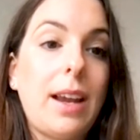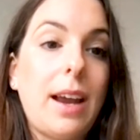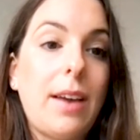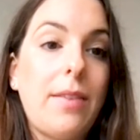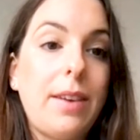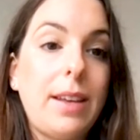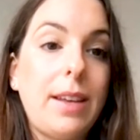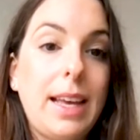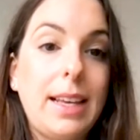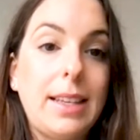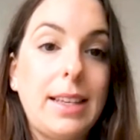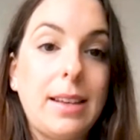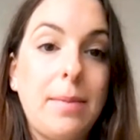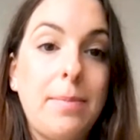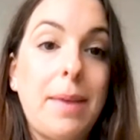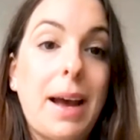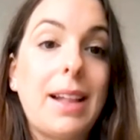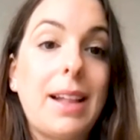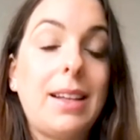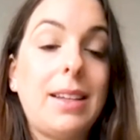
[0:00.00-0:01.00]
that everything's
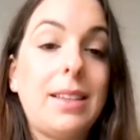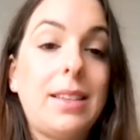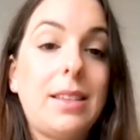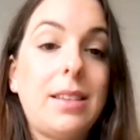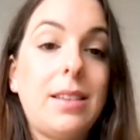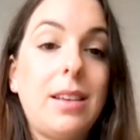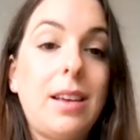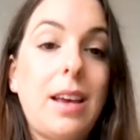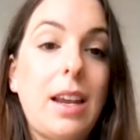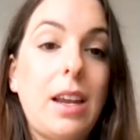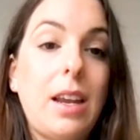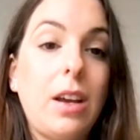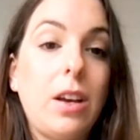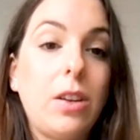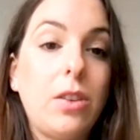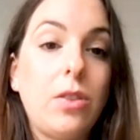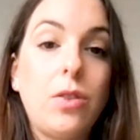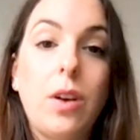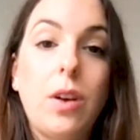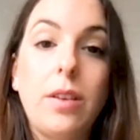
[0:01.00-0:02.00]
in balance, and
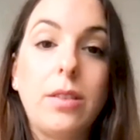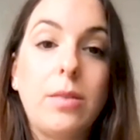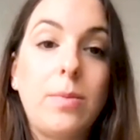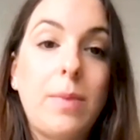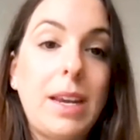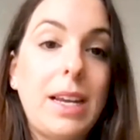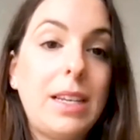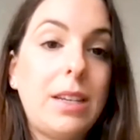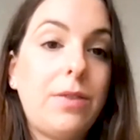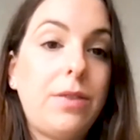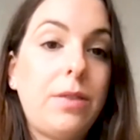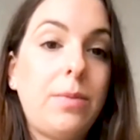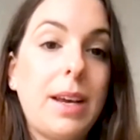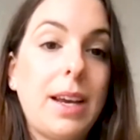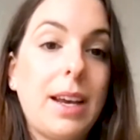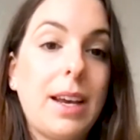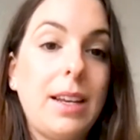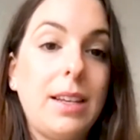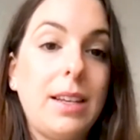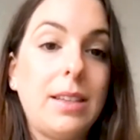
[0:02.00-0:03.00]
it controls many different
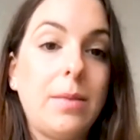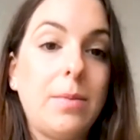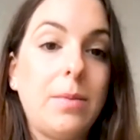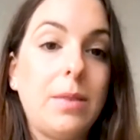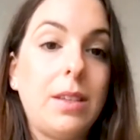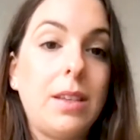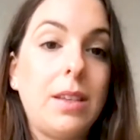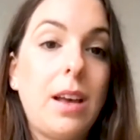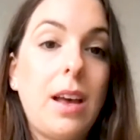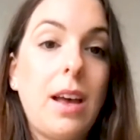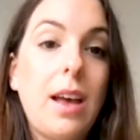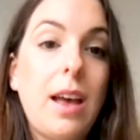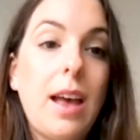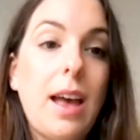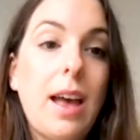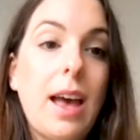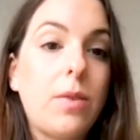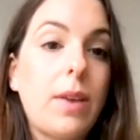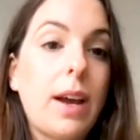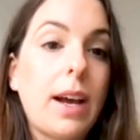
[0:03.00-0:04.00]
mechanisms,
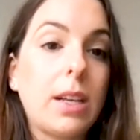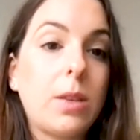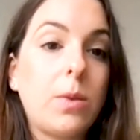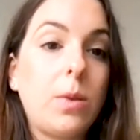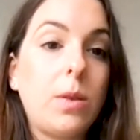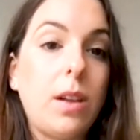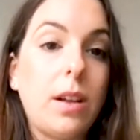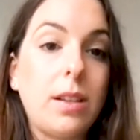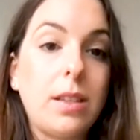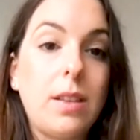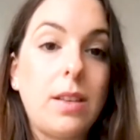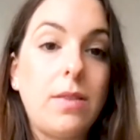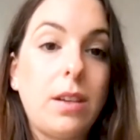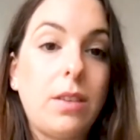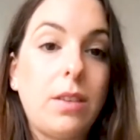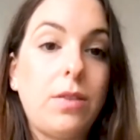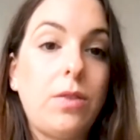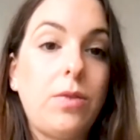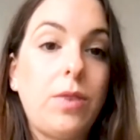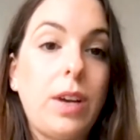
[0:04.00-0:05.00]
and it also
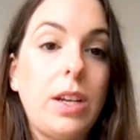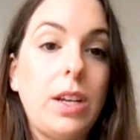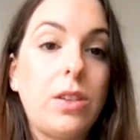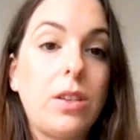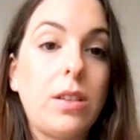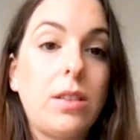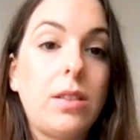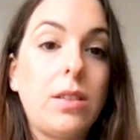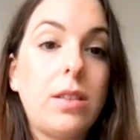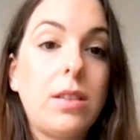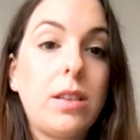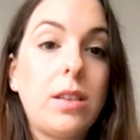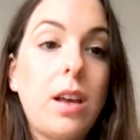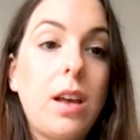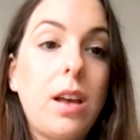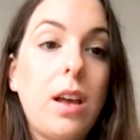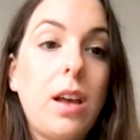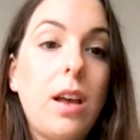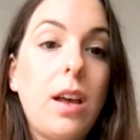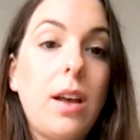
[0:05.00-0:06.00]
interacts with lots of different
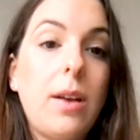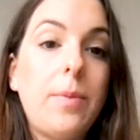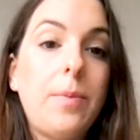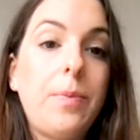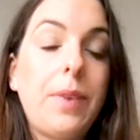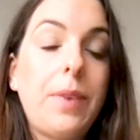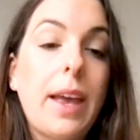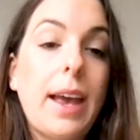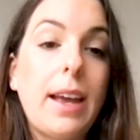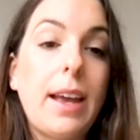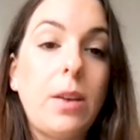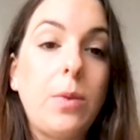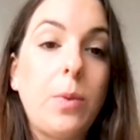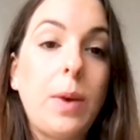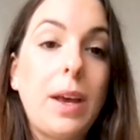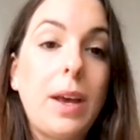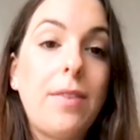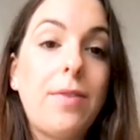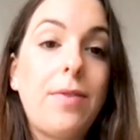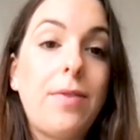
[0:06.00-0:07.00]
regions.
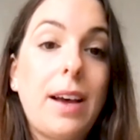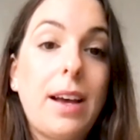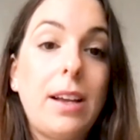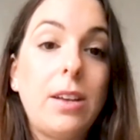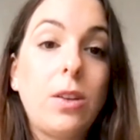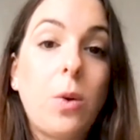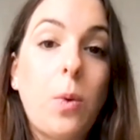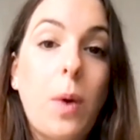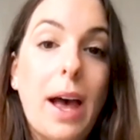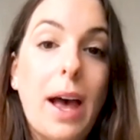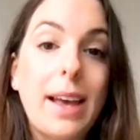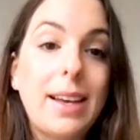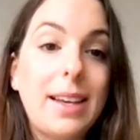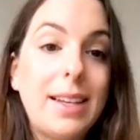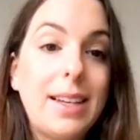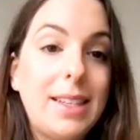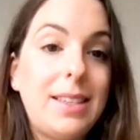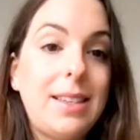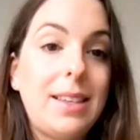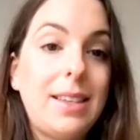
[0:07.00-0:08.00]
And we found
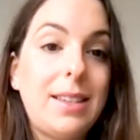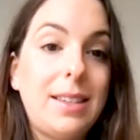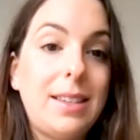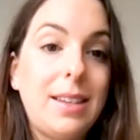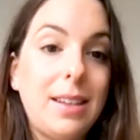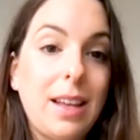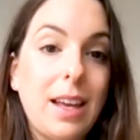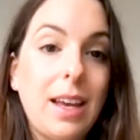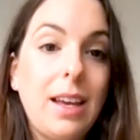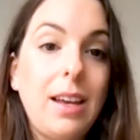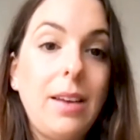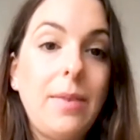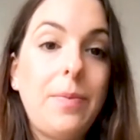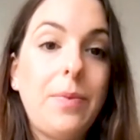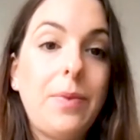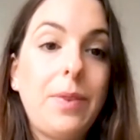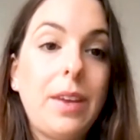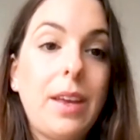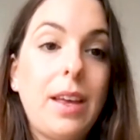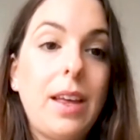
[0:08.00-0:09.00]
quite
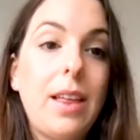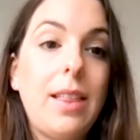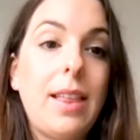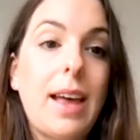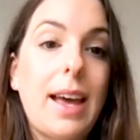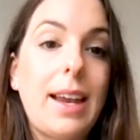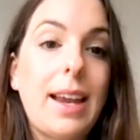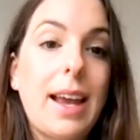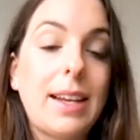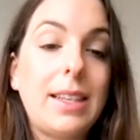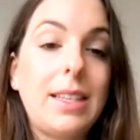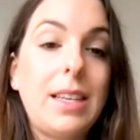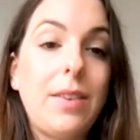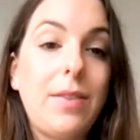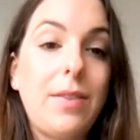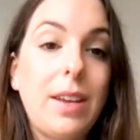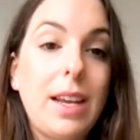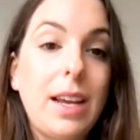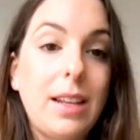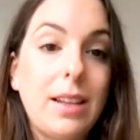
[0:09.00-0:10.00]
consistently that
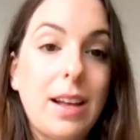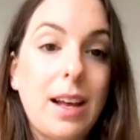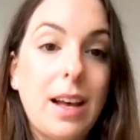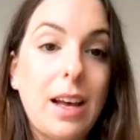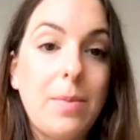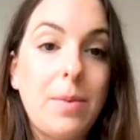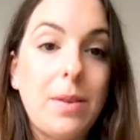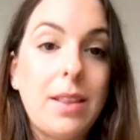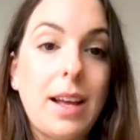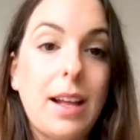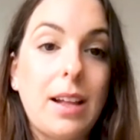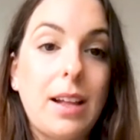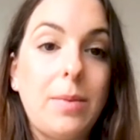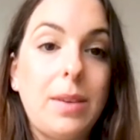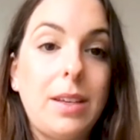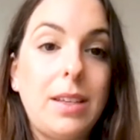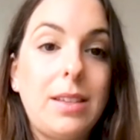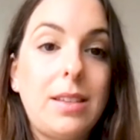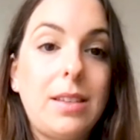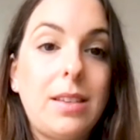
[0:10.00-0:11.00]
activity in the
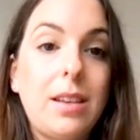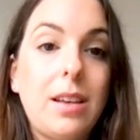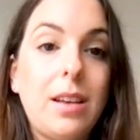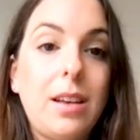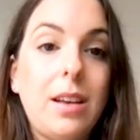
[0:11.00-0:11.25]
hypothalamus